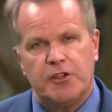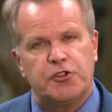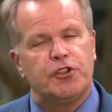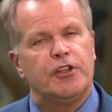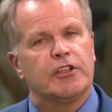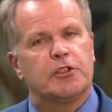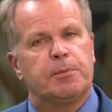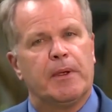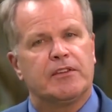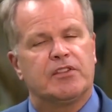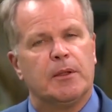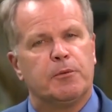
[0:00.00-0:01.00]
She
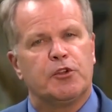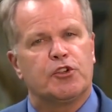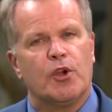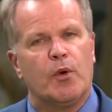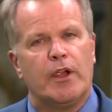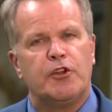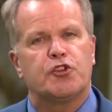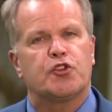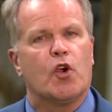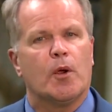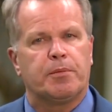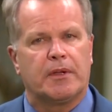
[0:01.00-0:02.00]
expects them to show a
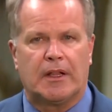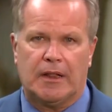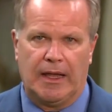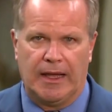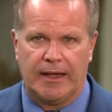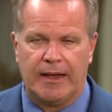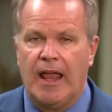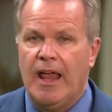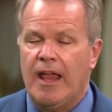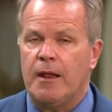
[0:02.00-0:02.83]
sharp decline